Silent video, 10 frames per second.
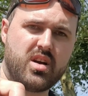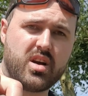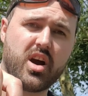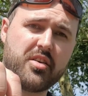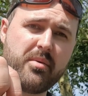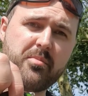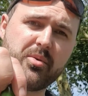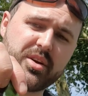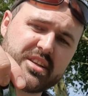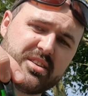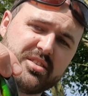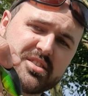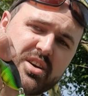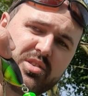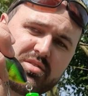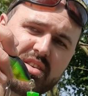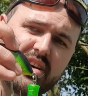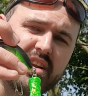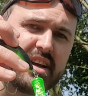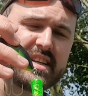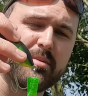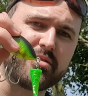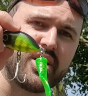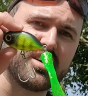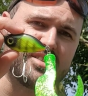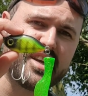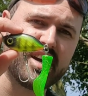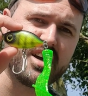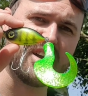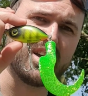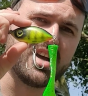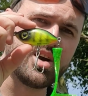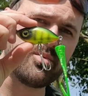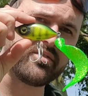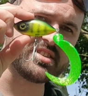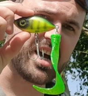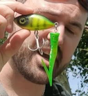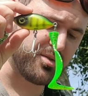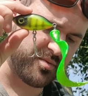I can't remember what this lure's called. I know it's Abu Garcia with a tail.